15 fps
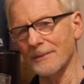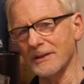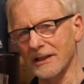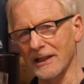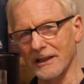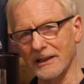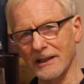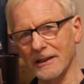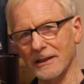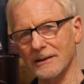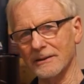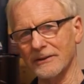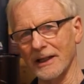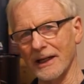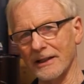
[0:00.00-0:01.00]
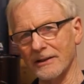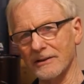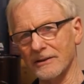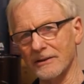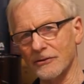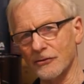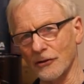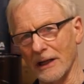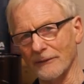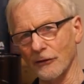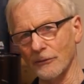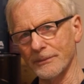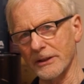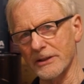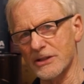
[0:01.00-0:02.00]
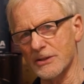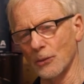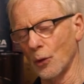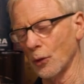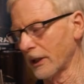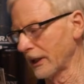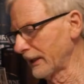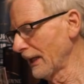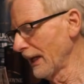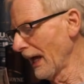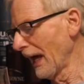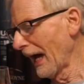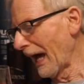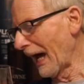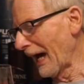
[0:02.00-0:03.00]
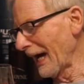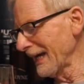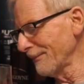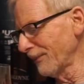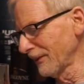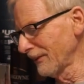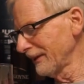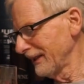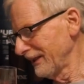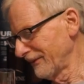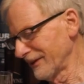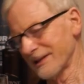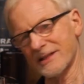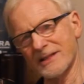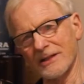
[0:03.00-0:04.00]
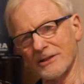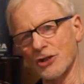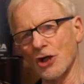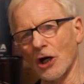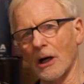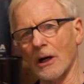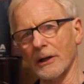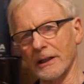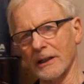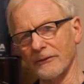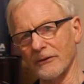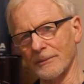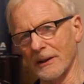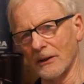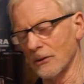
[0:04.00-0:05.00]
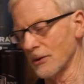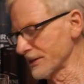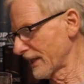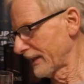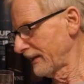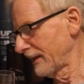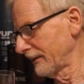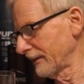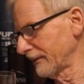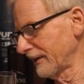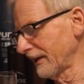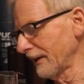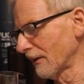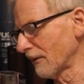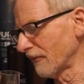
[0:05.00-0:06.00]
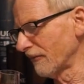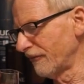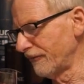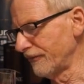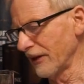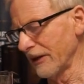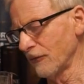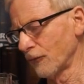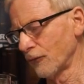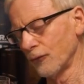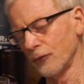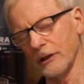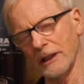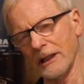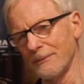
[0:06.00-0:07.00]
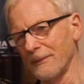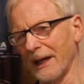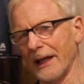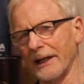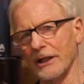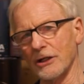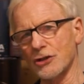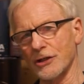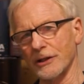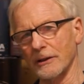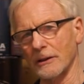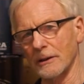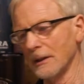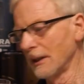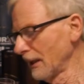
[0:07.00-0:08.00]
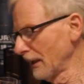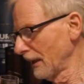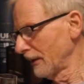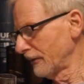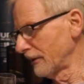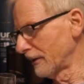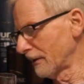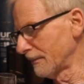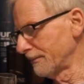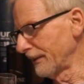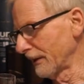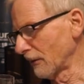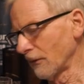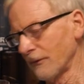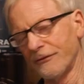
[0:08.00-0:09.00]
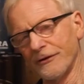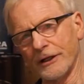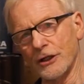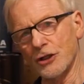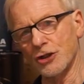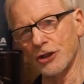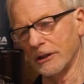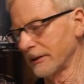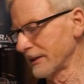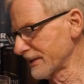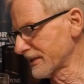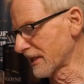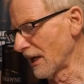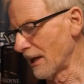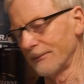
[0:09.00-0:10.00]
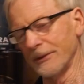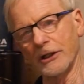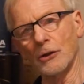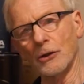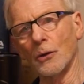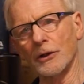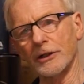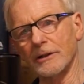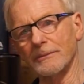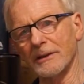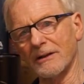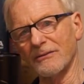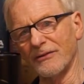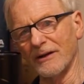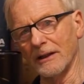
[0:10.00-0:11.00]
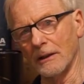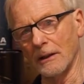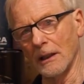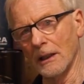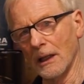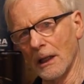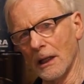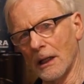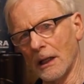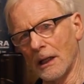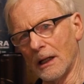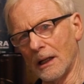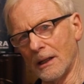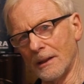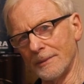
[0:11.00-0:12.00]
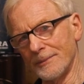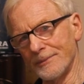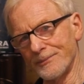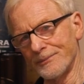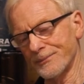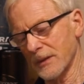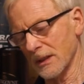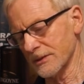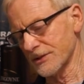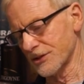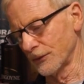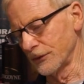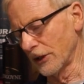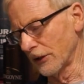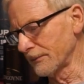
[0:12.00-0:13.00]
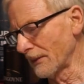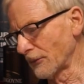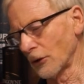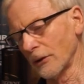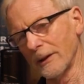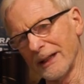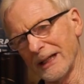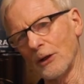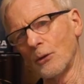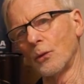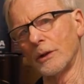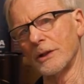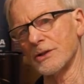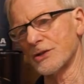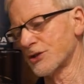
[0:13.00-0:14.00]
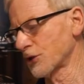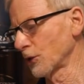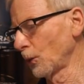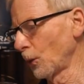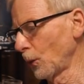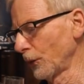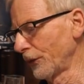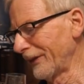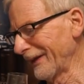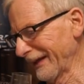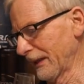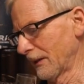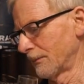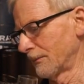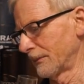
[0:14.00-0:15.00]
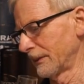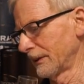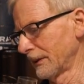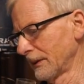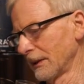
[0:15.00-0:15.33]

getting that trifle bit of smoke, and I believe it's the charring of the barrels. I think they really manage their barrel finishing, this company, Gordon and MacPhail. So you got to remember, Linkwood has sold them